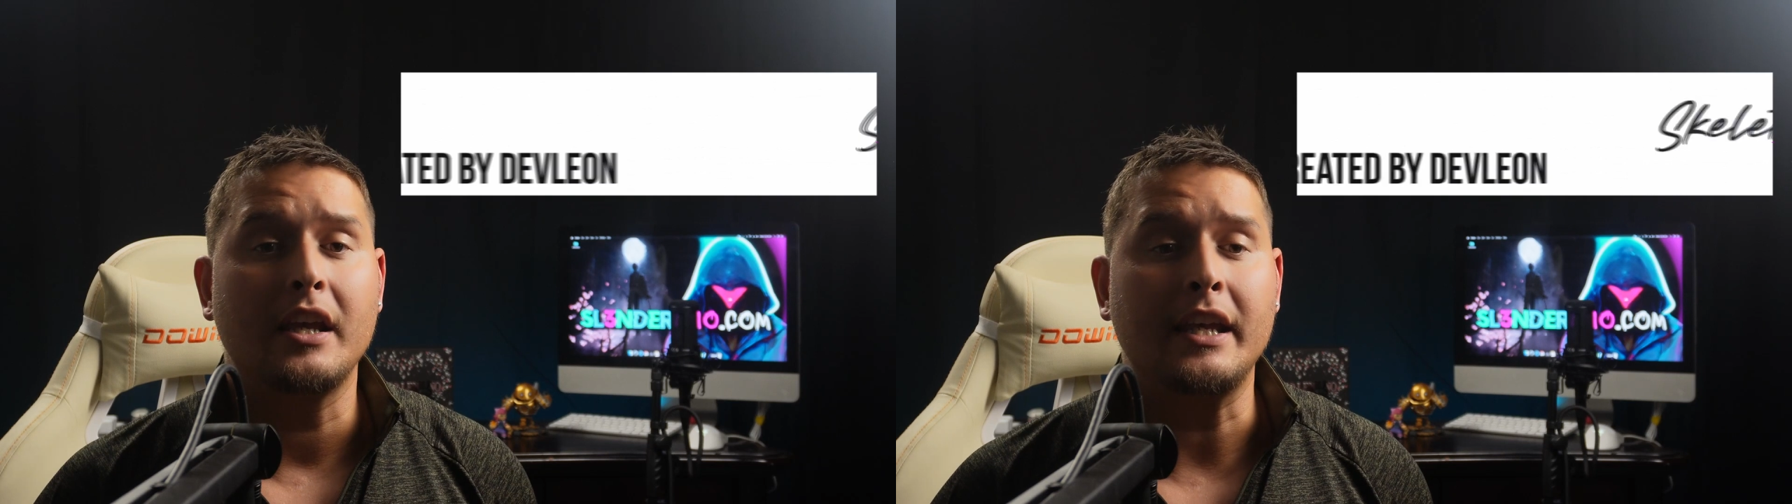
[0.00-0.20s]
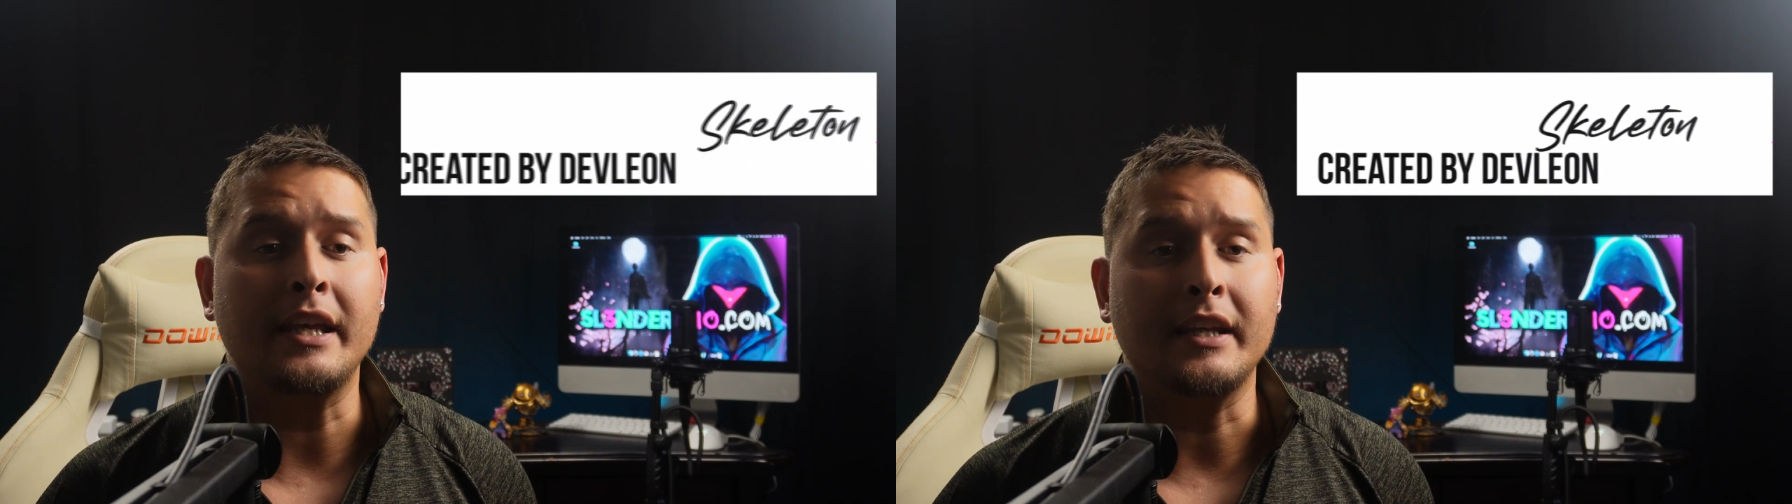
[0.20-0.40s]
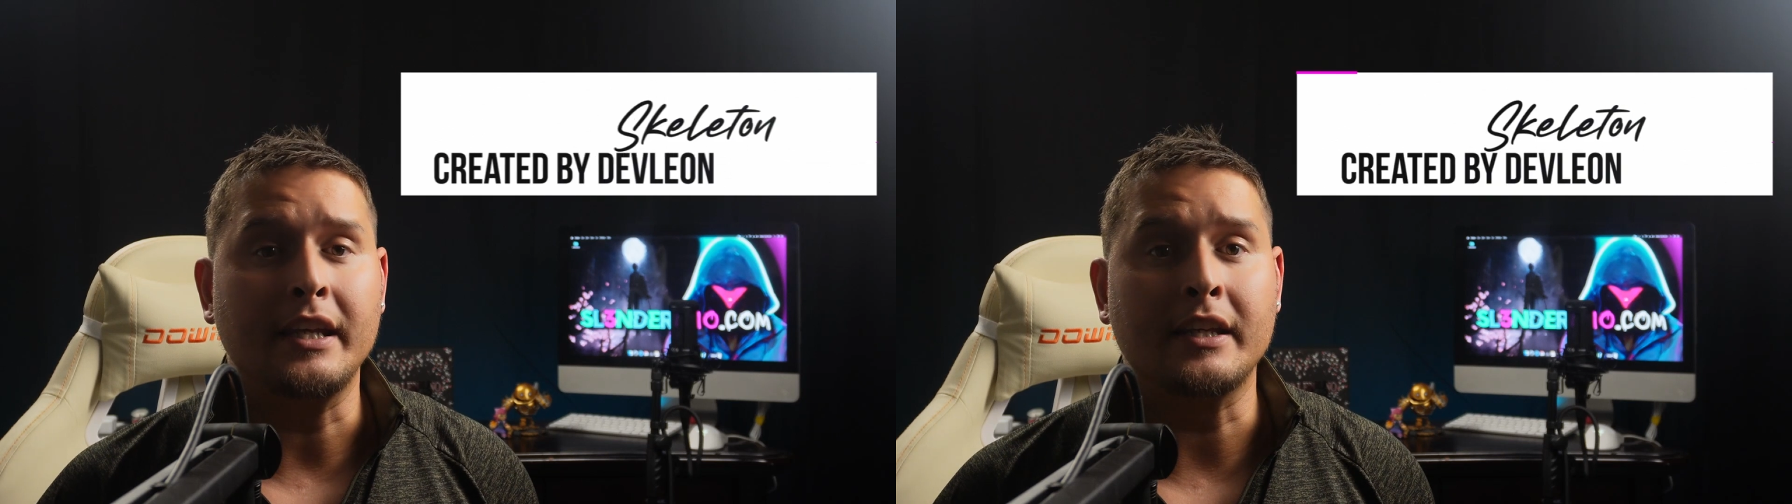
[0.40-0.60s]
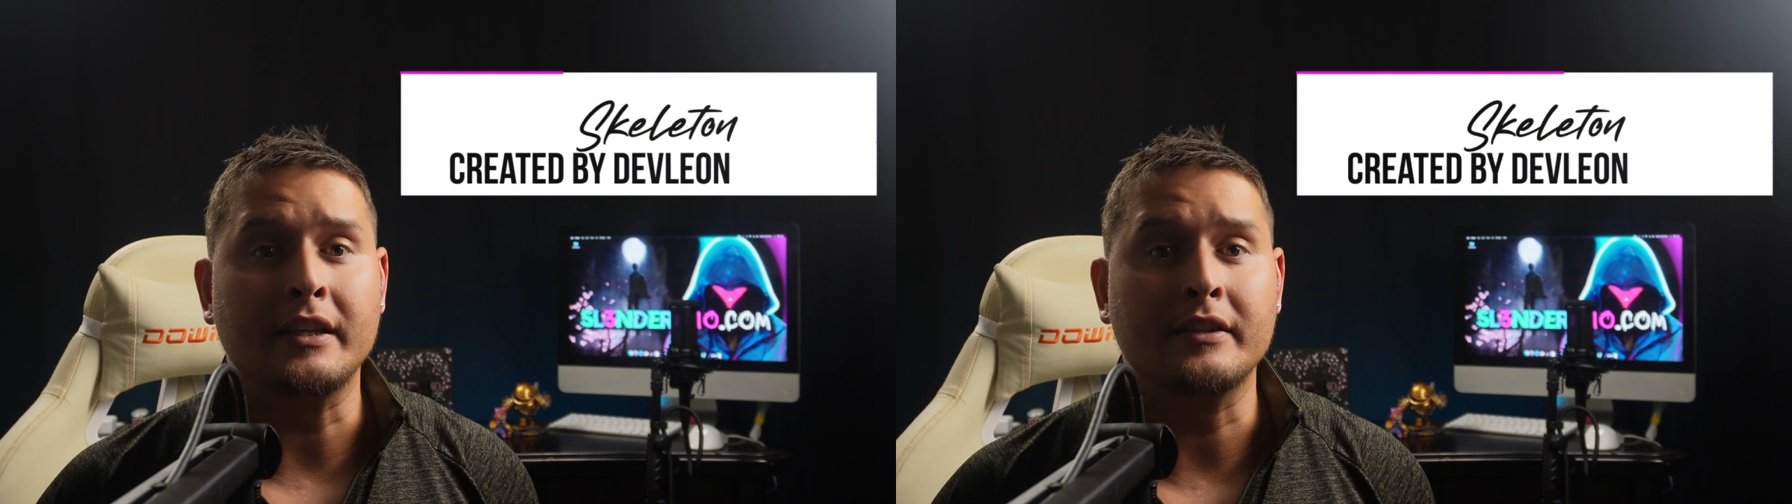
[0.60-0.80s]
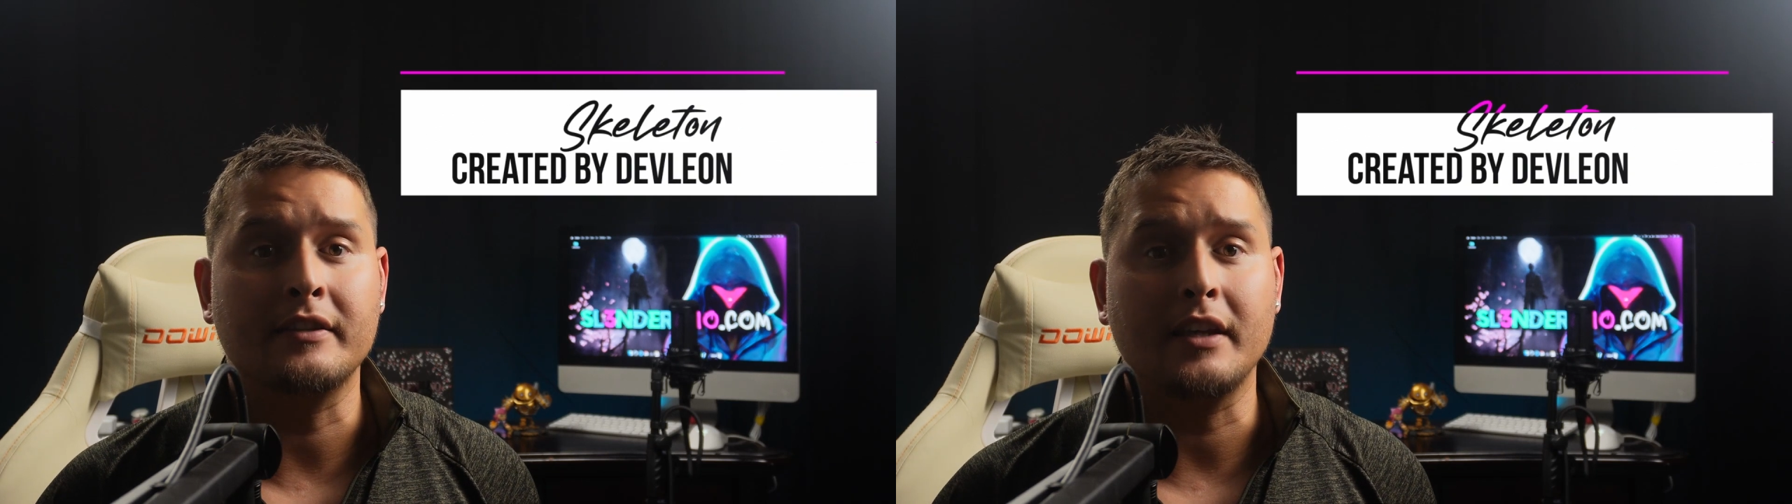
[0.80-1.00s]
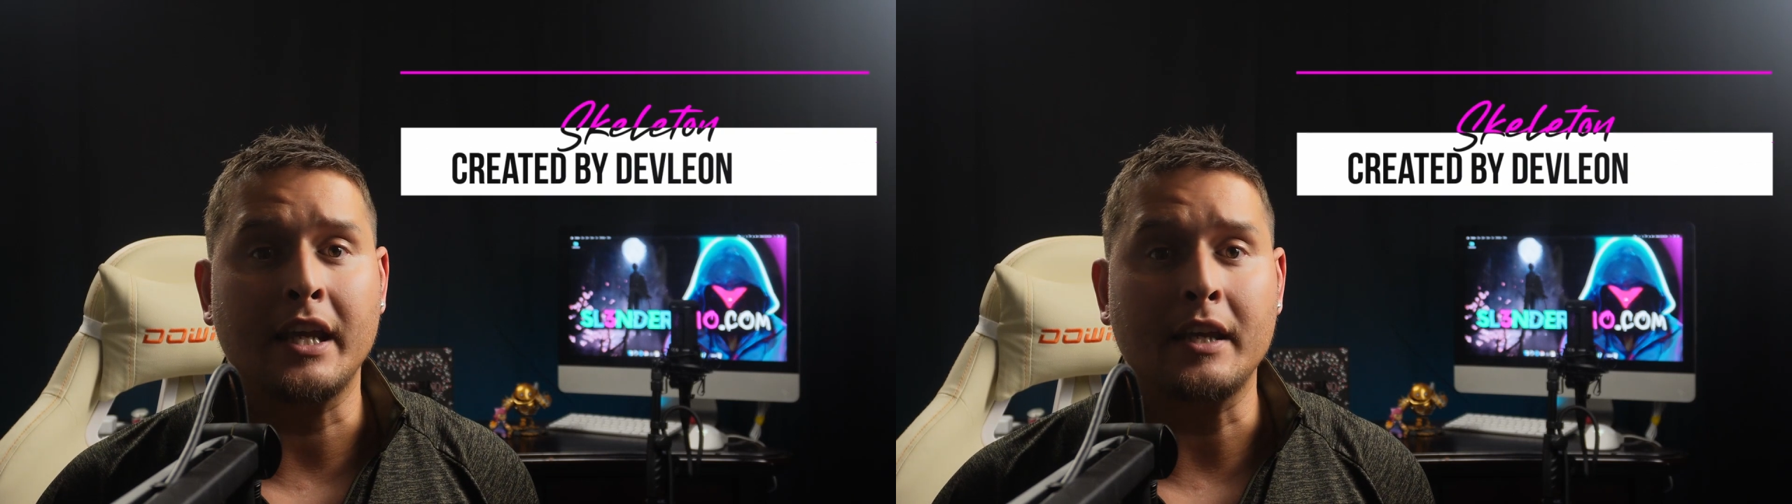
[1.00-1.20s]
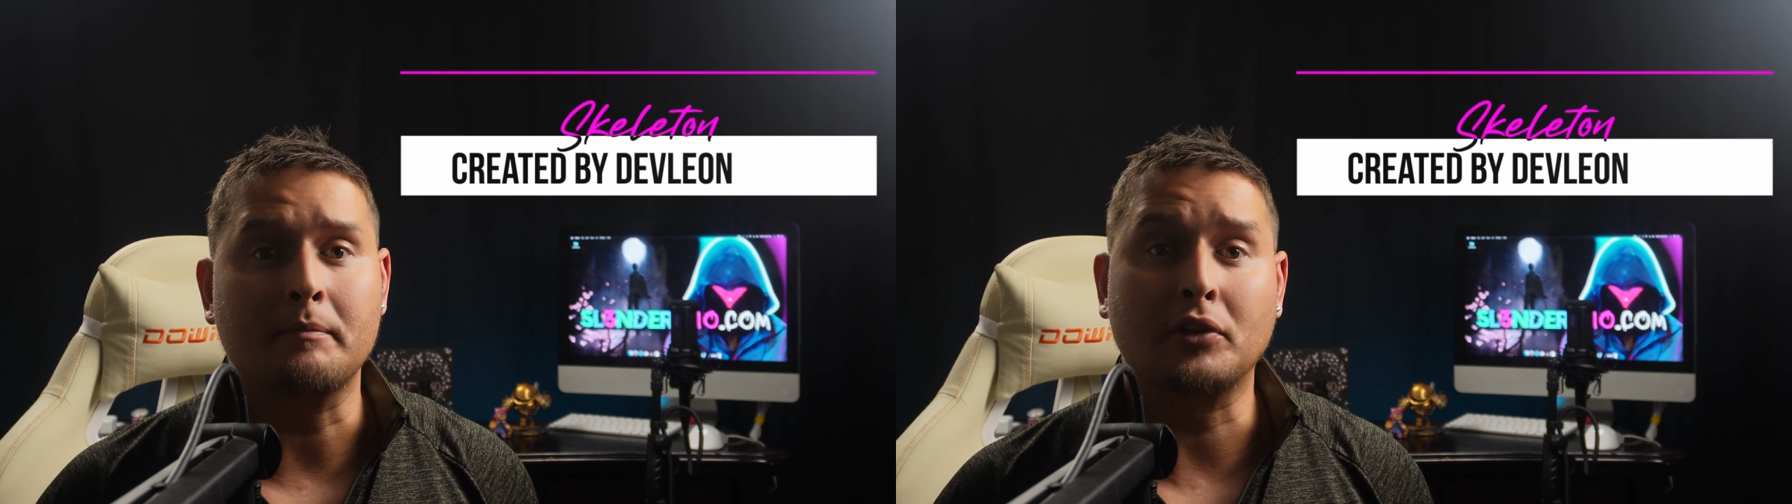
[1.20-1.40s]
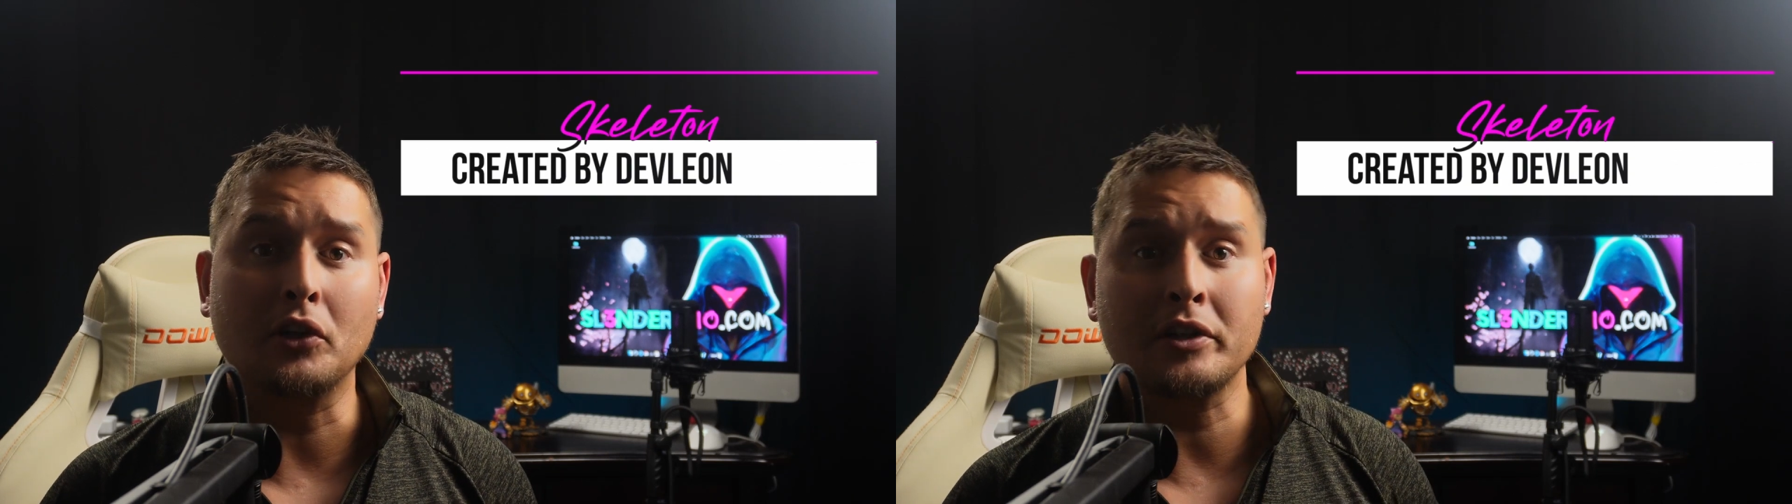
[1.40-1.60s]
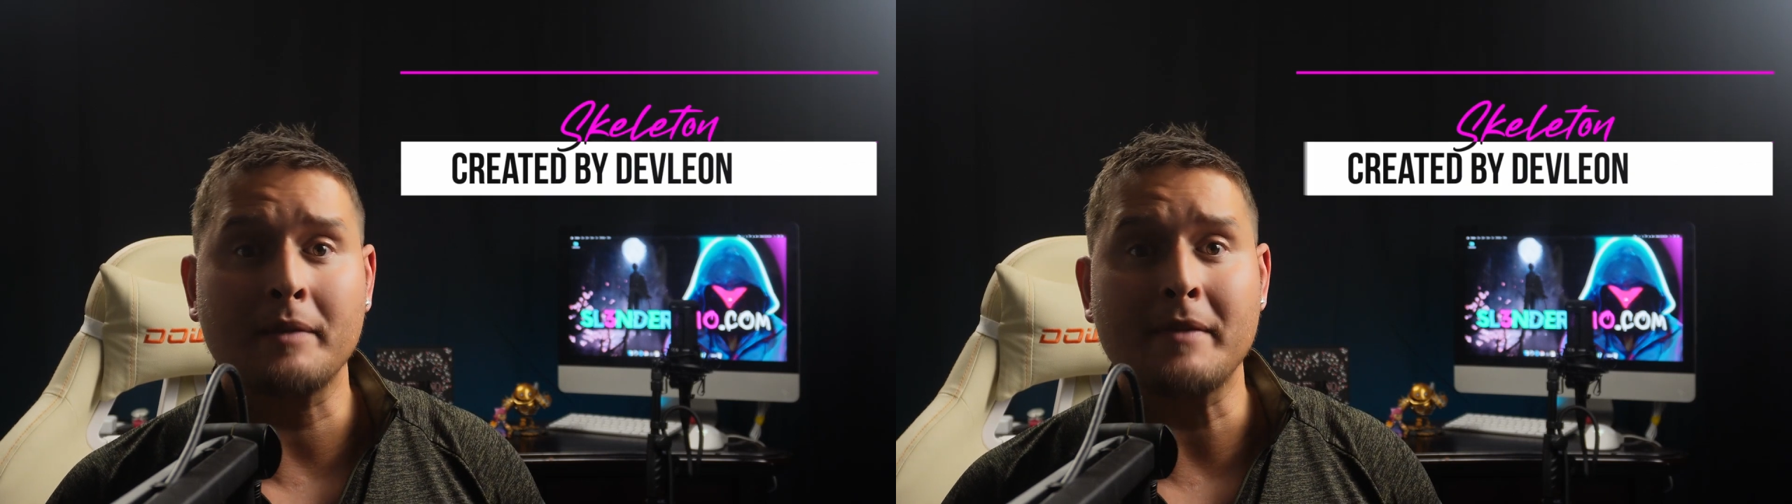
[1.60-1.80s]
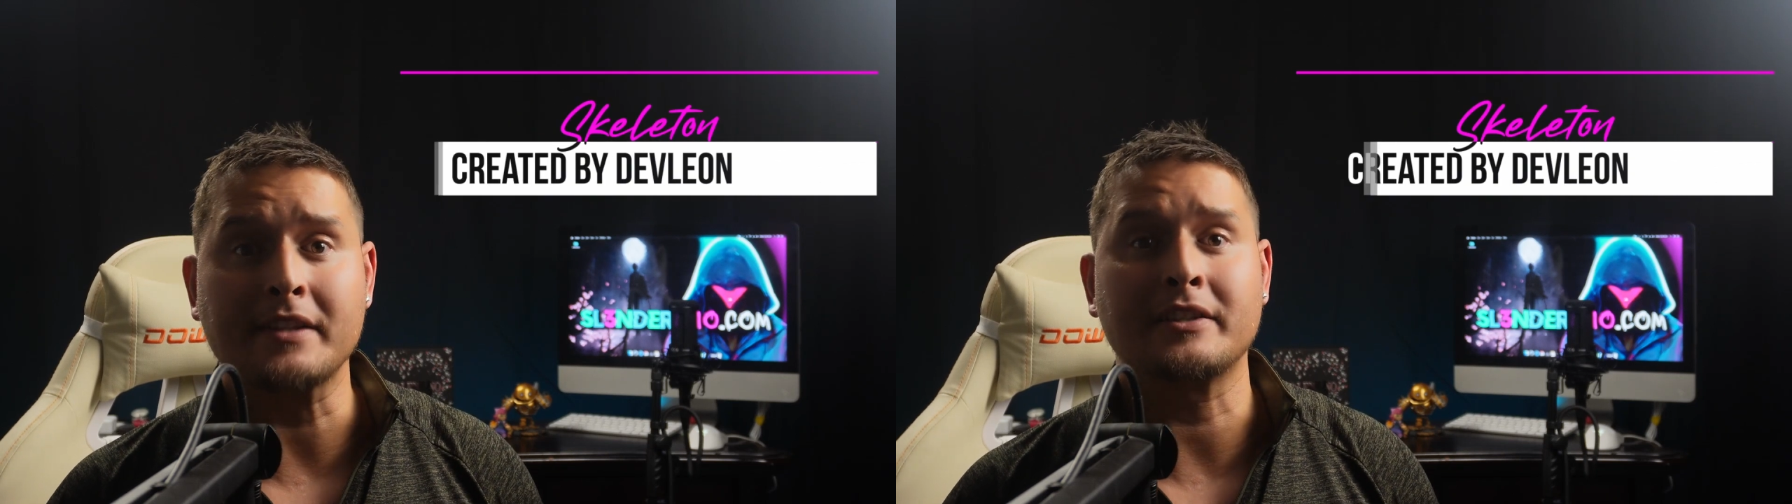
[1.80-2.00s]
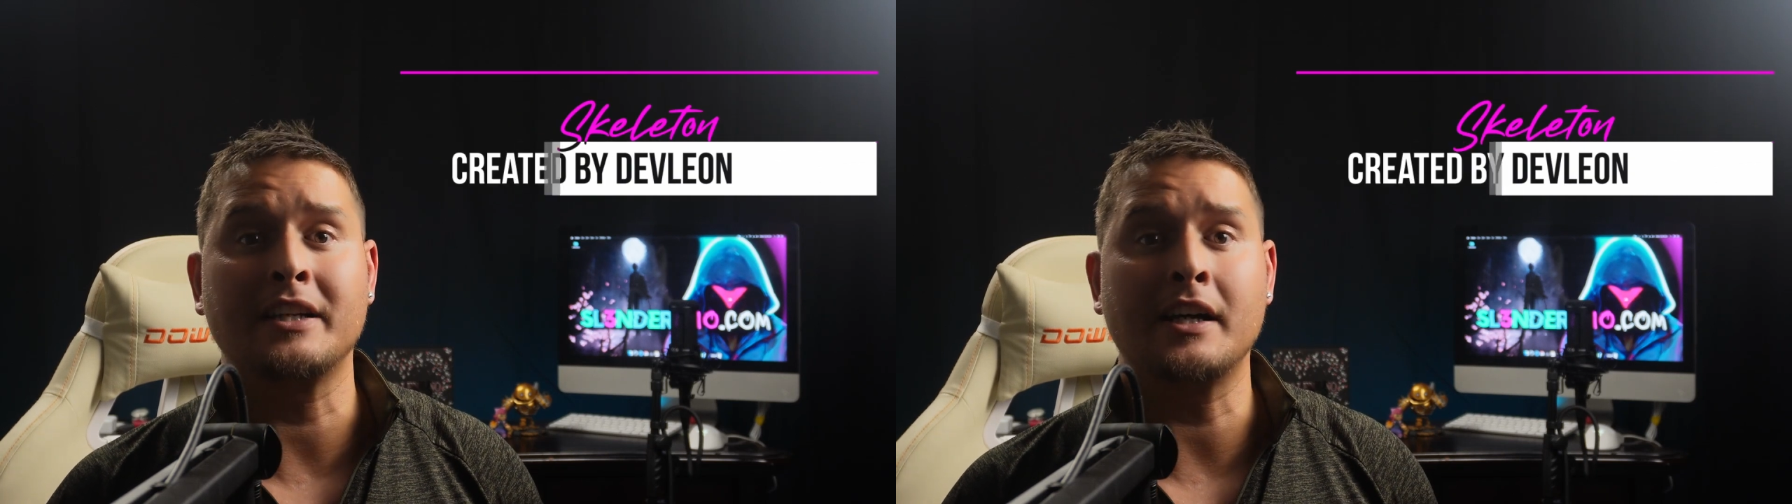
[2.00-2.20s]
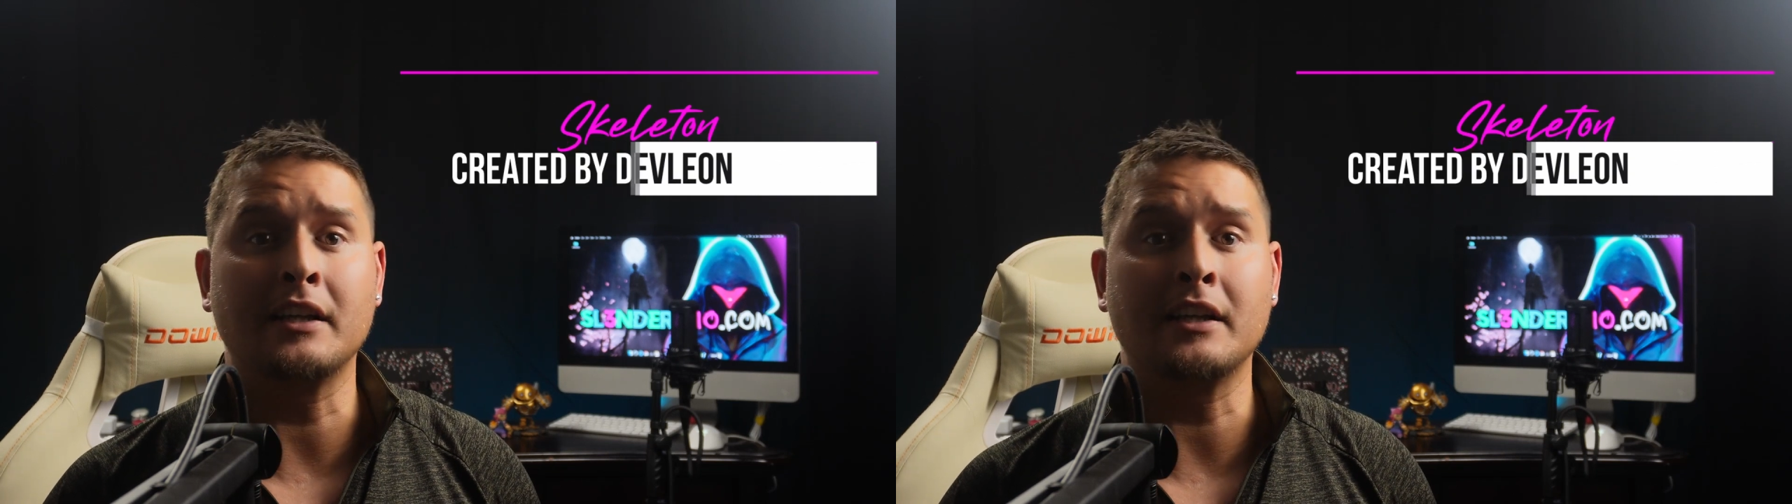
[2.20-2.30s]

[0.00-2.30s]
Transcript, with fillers: It is a program that's going to